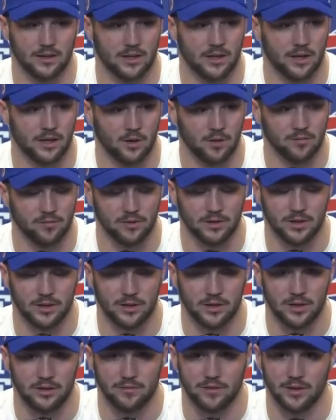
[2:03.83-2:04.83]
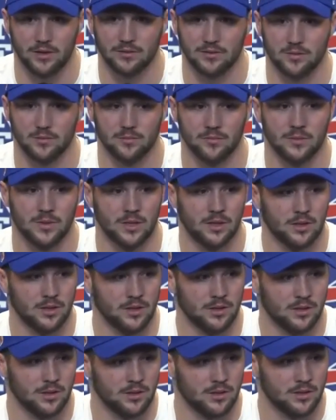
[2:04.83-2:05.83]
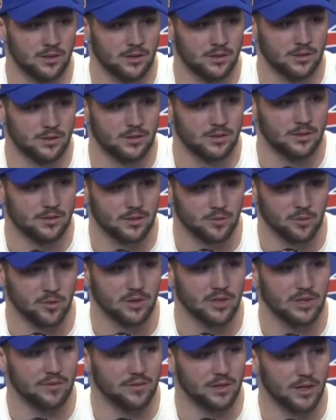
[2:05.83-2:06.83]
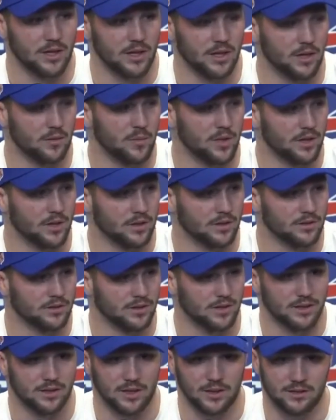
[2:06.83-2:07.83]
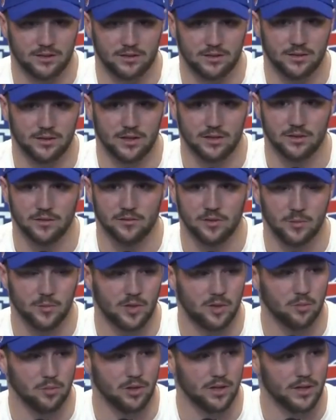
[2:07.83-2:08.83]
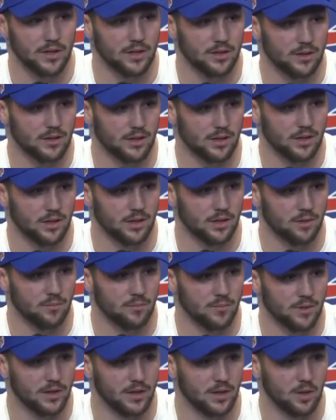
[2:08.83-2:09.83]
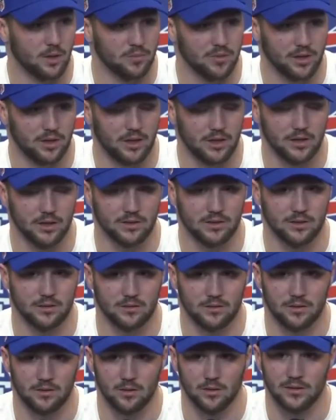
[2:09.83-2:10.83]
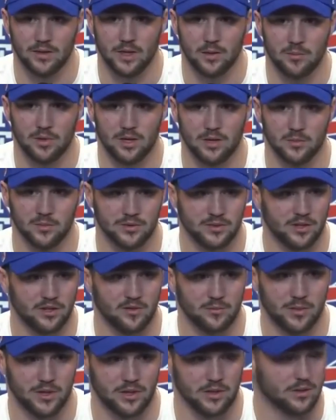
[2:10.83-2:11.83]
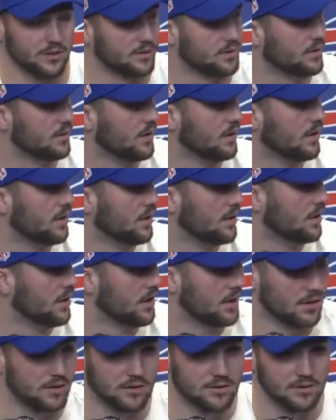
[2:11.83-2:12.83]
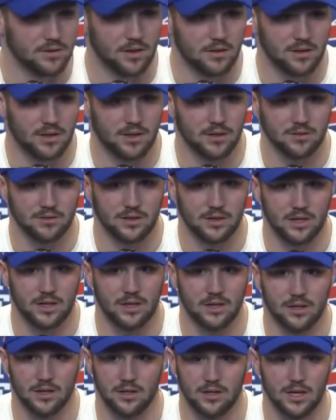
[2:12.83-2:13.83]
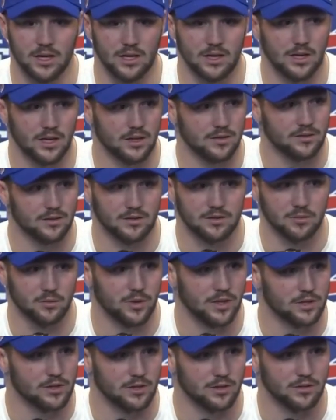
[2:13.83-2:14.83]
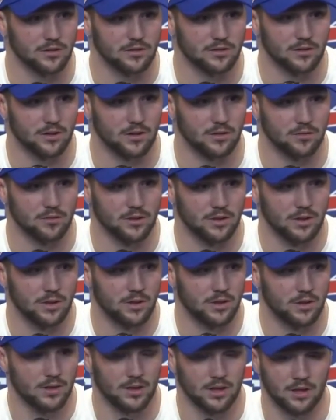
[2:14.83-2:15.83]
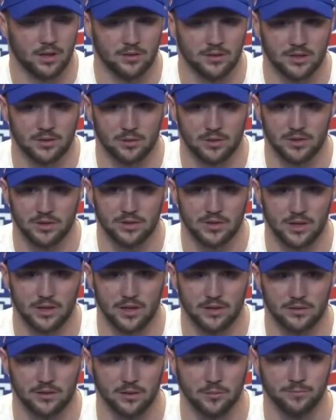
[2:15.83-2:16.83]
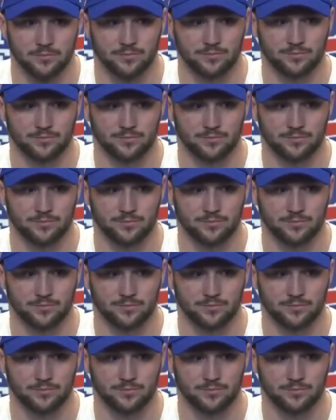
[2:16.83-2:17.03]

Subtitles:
And hopefully he found some relief today, because again, that's a football play. And I hope that he doesn't hold that upon himself, because again, there's nothing else that he could have done in that situation. So I just wanted to say that too.